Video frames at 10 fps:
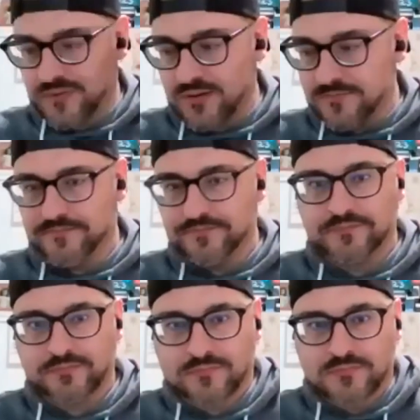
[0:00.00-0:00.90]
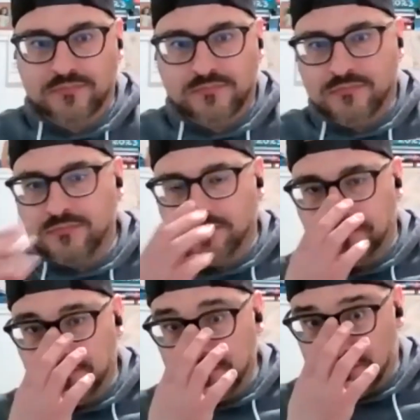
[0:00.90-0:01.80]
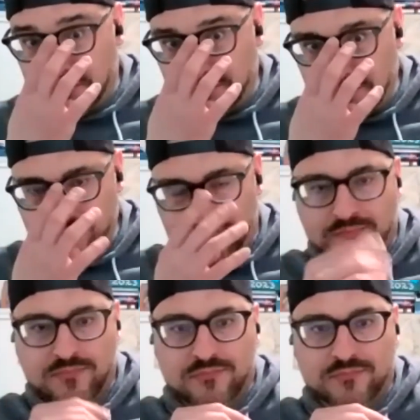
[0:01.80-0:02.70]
to do a uh, American uh, whiskey